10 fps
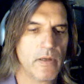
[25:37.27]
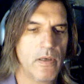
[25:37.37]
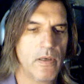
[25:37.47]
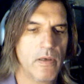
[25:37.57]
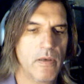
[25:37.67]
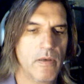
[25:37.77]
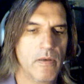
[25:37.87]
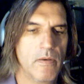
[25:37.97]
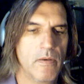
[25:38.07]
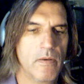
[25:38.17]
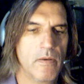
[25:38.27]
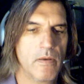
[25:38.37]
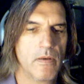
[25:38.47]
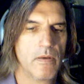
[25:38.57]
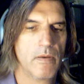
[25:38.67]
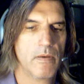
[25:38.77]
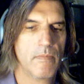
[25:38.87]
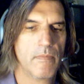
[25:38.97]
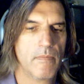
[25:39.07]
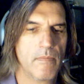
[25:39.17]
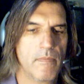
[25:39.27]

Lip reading: [no speech]